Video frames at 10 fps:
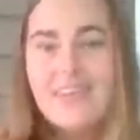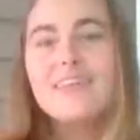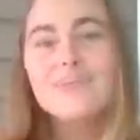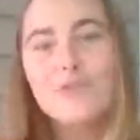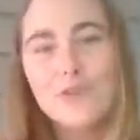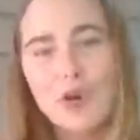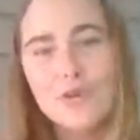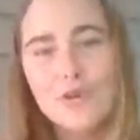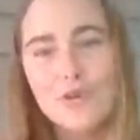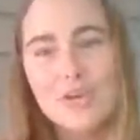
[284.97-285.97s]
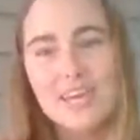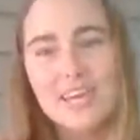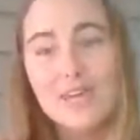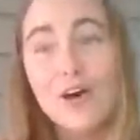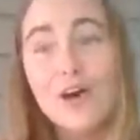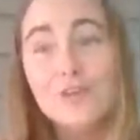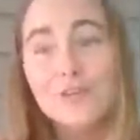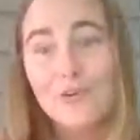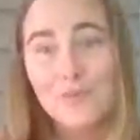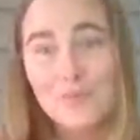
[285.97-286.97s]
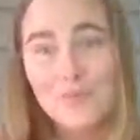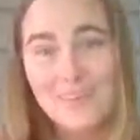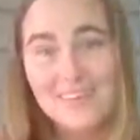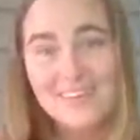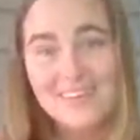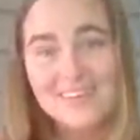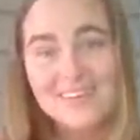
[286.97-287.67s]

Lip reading: And so Karma Yoga can also be